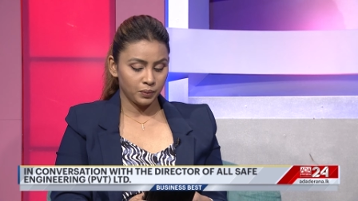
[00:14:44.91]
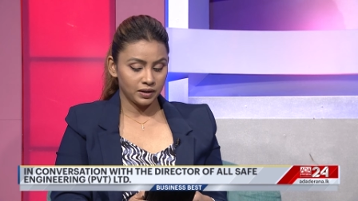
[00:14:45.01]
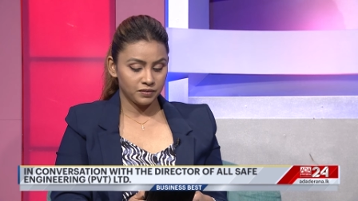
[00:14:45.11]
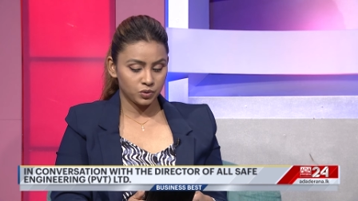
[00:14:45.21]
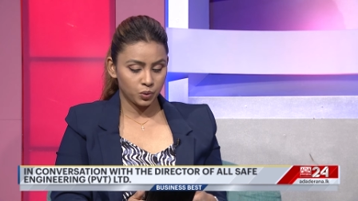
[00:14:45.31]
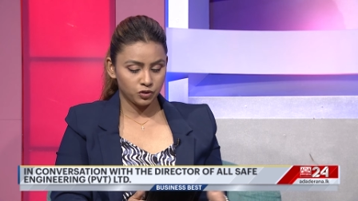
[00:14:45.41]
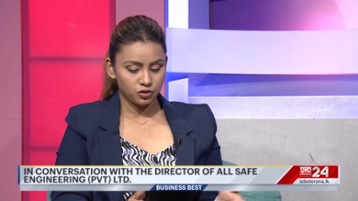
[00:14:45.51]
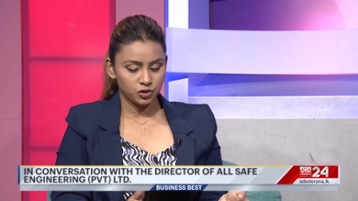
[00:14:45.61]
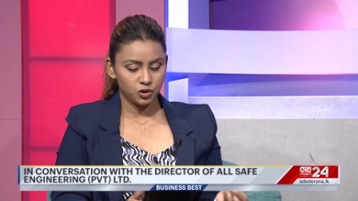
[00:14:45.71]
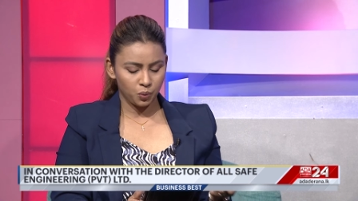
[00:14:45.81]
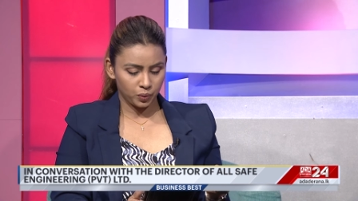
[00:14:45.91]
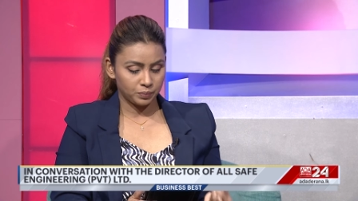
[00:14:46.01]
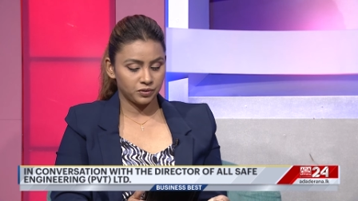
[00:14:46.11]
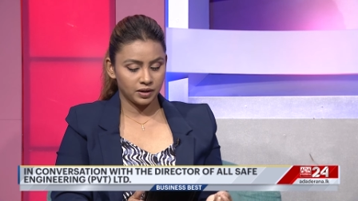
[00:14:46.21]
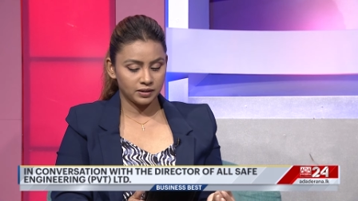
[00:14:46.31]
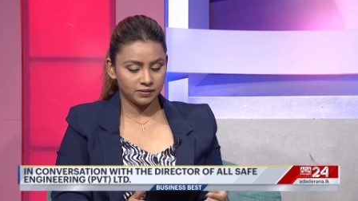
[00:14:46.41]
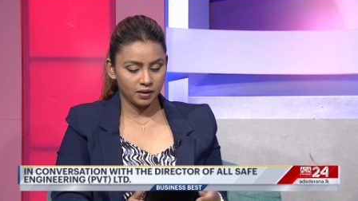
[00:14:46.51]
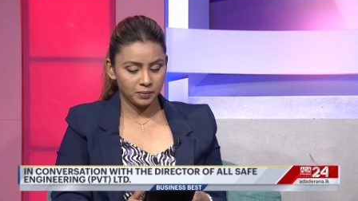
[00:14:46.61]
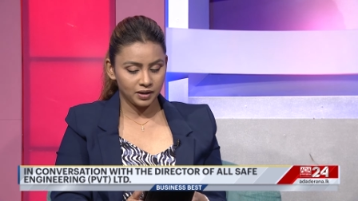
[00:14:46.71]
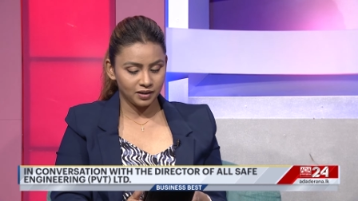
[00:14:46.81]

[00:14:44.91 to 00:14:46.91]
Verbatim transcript: when i was going through your website Samila